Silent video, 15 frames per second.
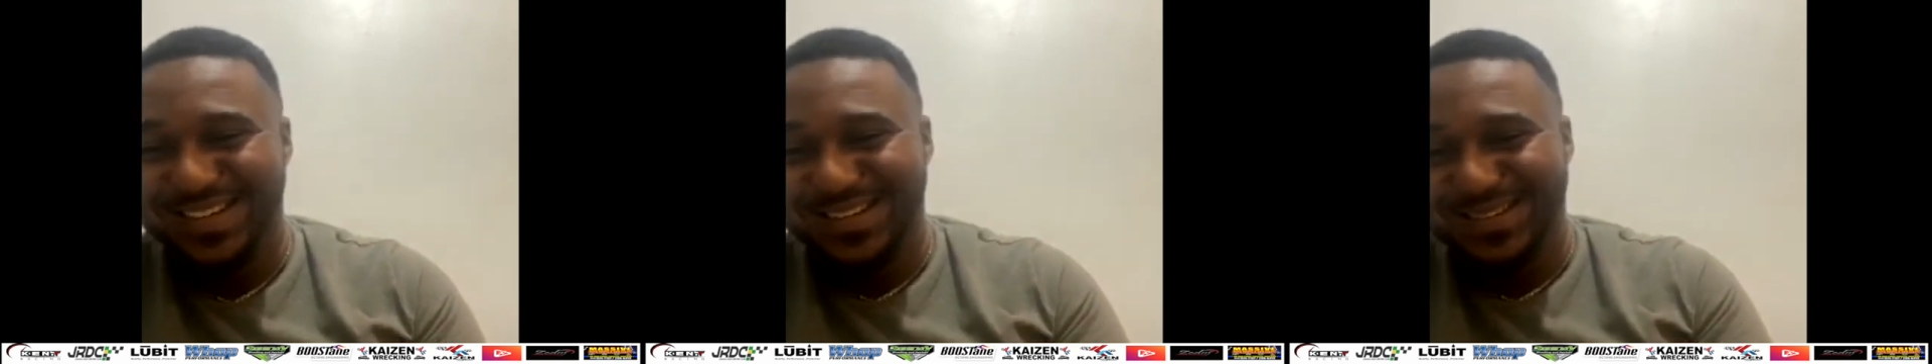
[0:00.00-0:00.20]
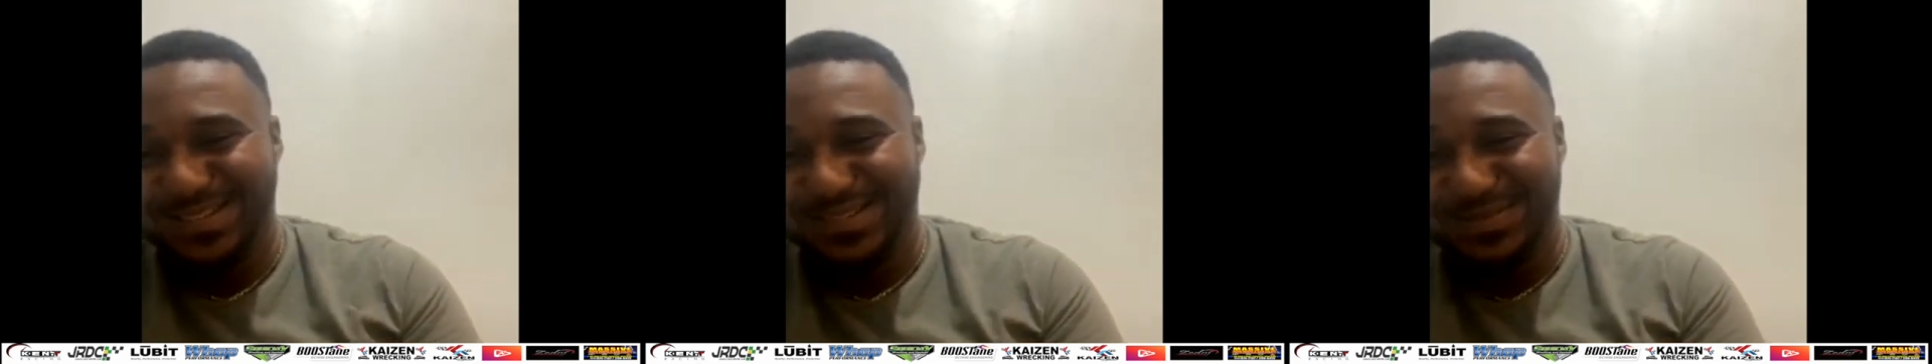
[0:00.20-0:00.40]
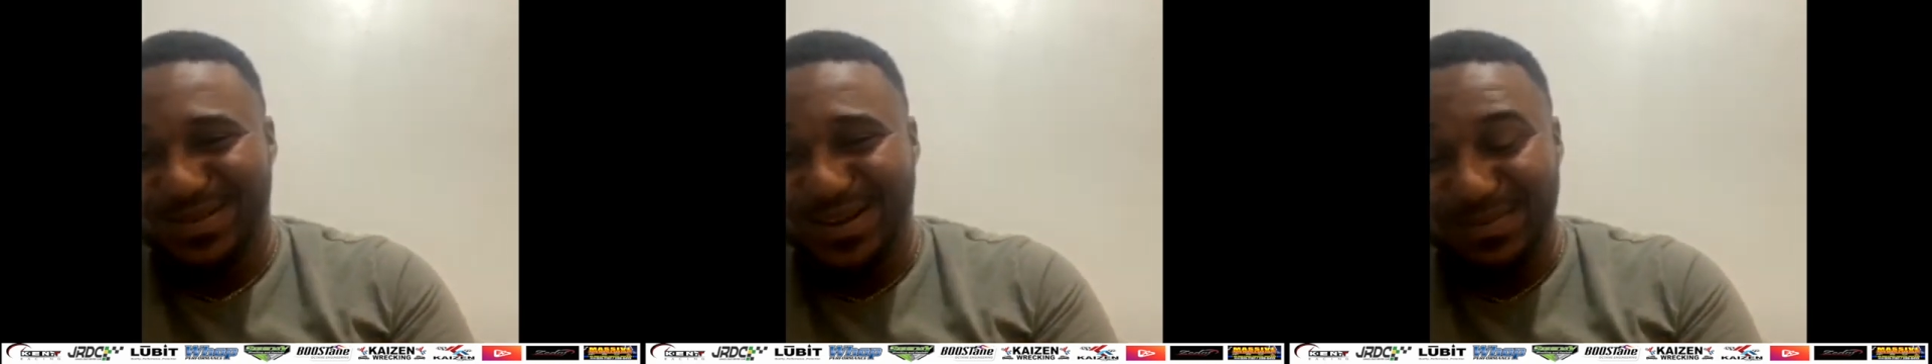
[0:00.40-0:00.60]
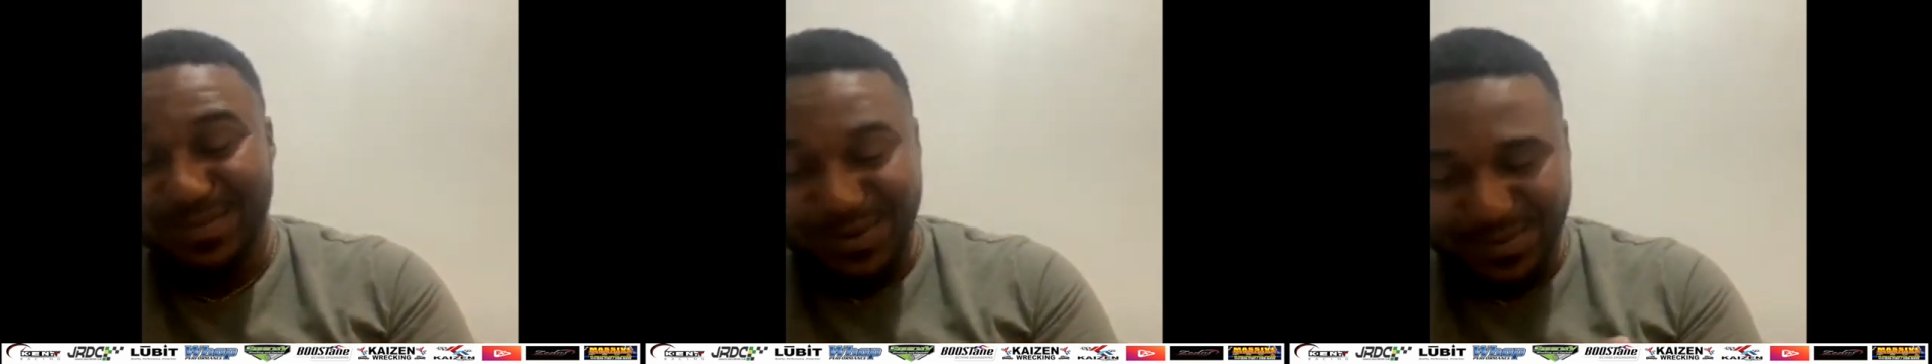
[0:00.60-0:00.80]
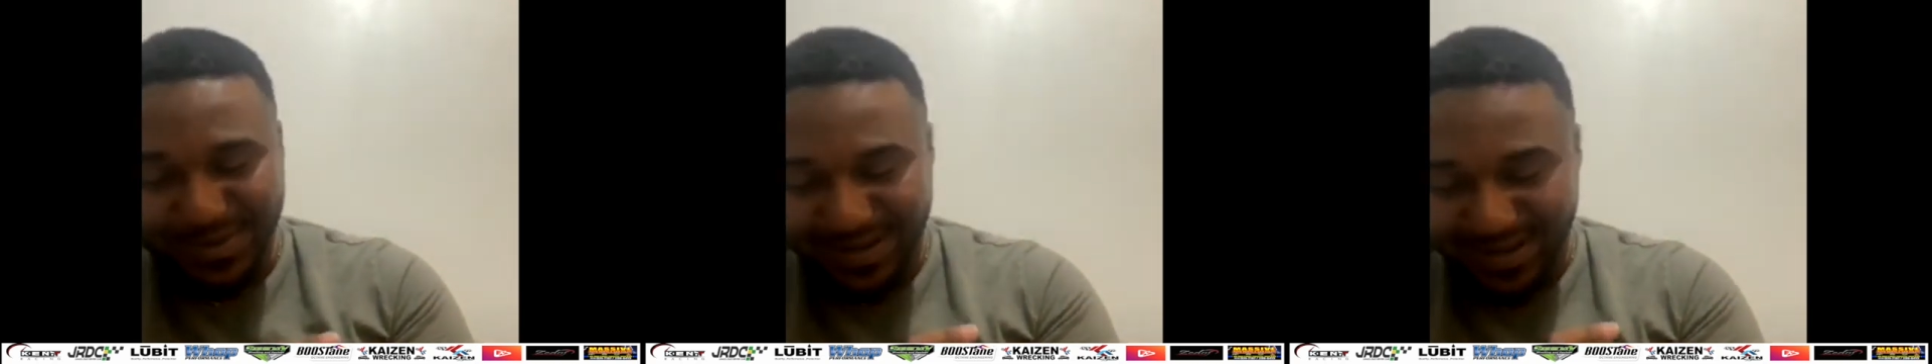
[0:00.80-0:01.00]
This is my
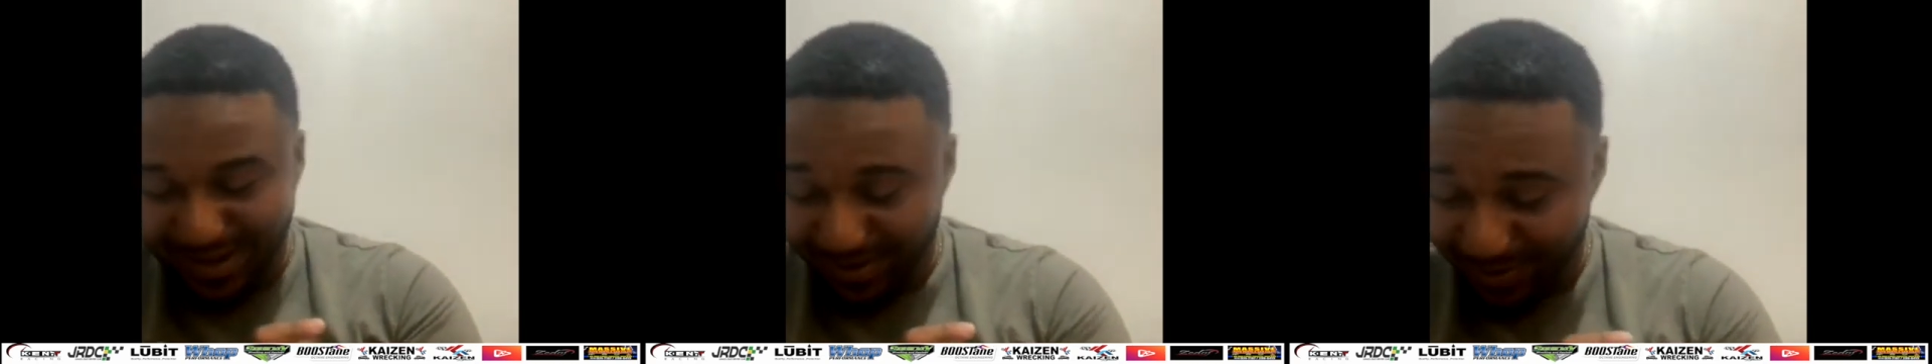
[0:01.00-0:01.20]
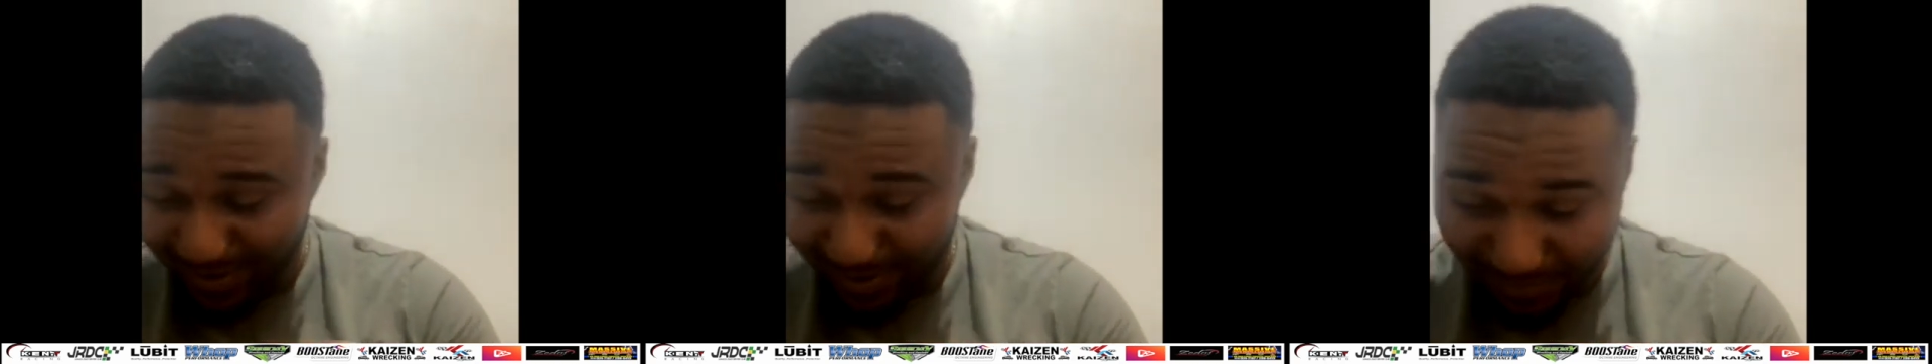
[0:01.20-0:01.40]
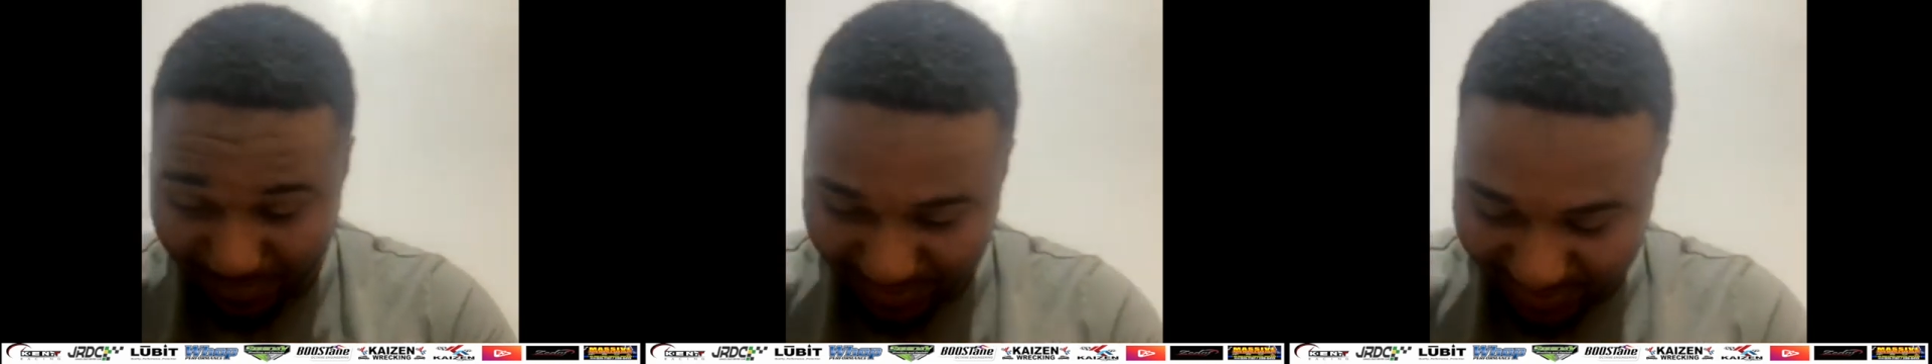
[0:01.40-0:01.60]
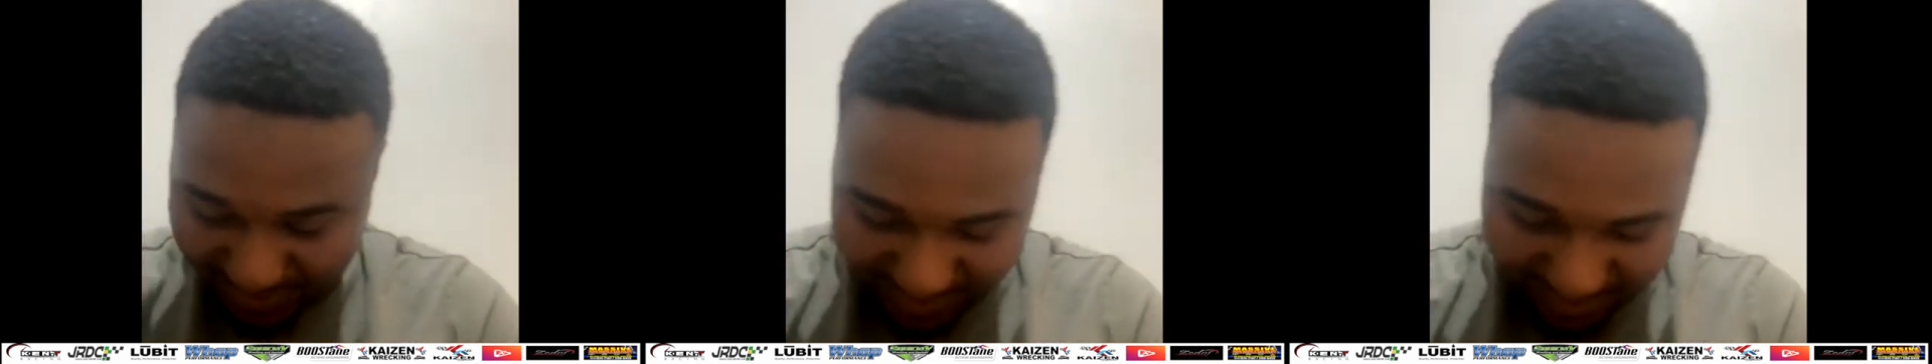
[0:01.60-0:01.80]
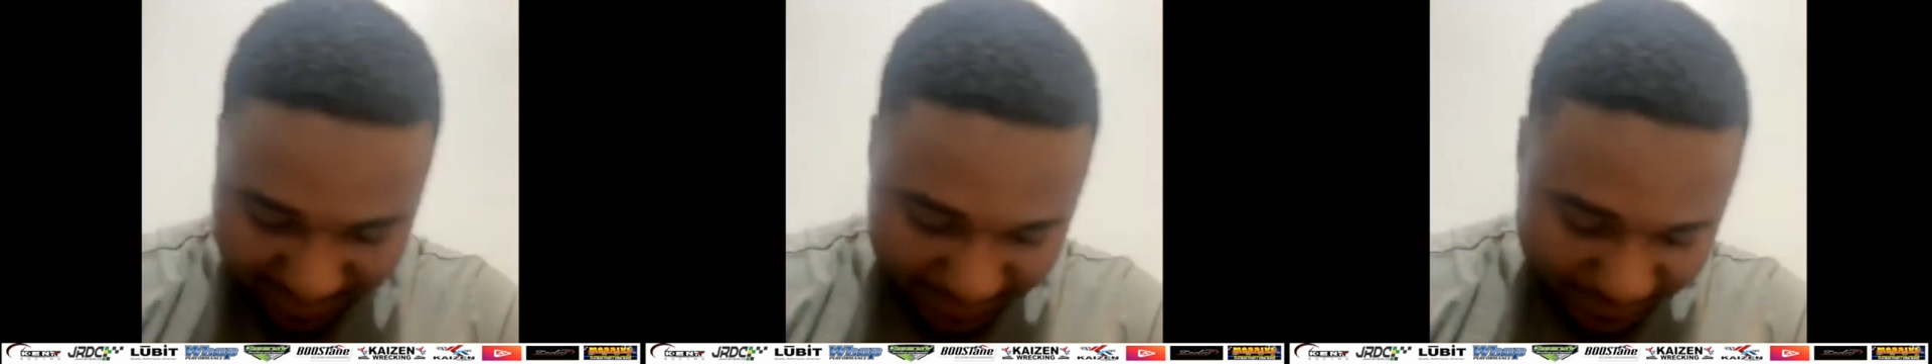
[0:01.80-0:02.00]
mechanic work on the
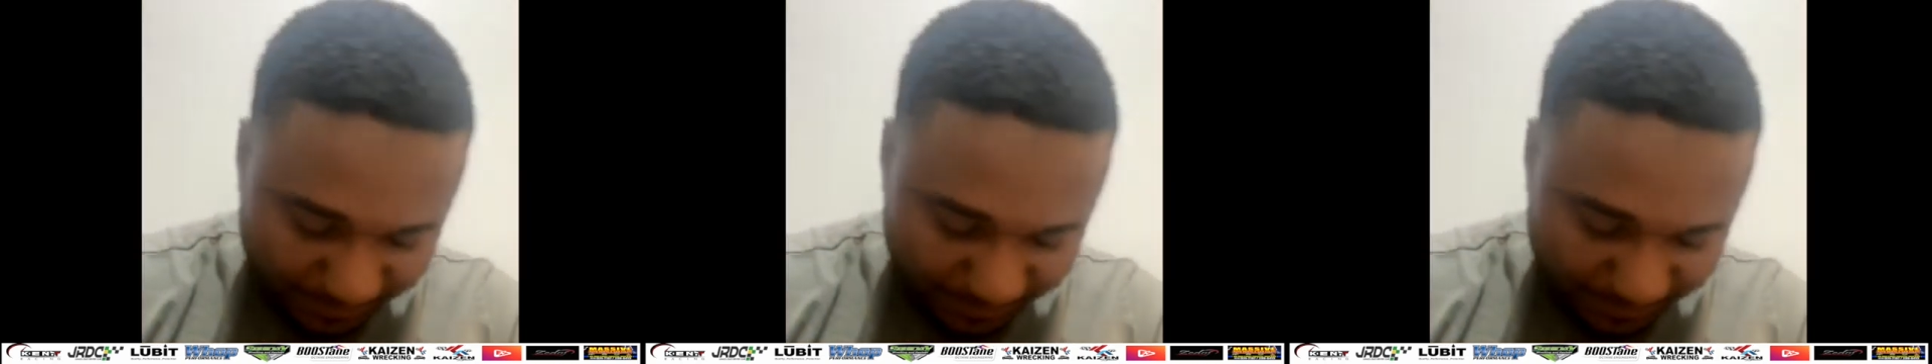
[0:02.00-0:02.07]
car.